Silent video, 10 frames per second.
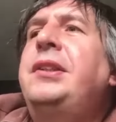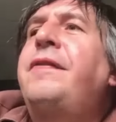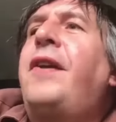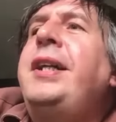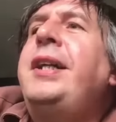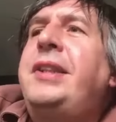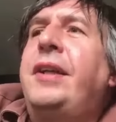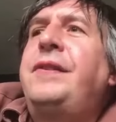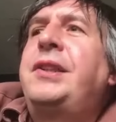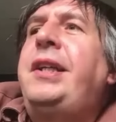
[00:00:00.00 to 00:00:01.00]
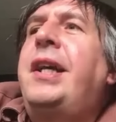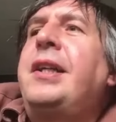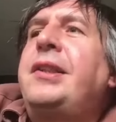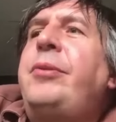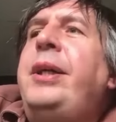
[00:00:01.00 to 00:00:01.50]
divisive. So you
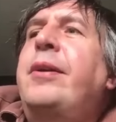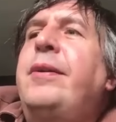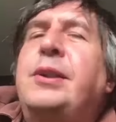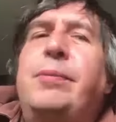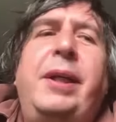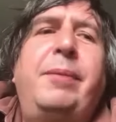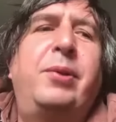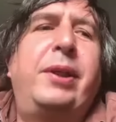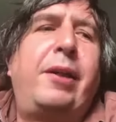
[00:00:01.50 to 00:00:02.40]
had three groups of people.